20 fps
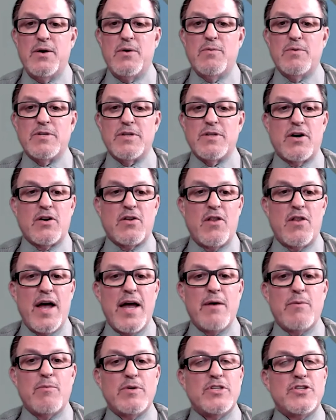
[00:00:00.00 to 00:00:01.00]
was our
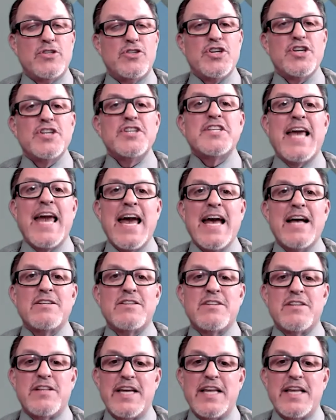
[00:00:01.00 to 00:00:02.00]
client was just
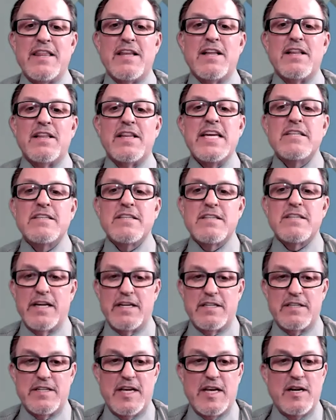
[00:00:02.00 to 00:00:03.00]
canceling the lease
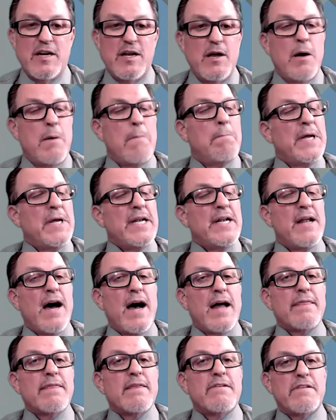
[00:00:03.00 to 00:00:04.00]
listing, but
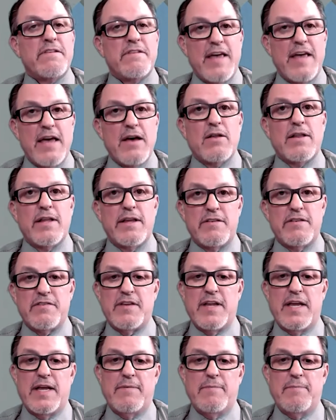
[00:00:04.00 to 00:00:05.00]
not the sale
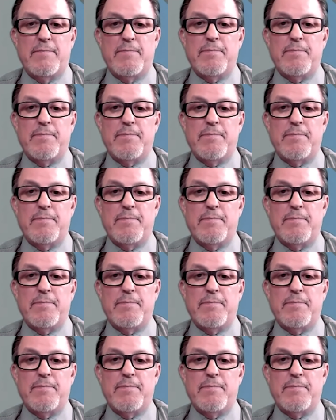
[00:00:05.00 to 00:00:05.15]
listing.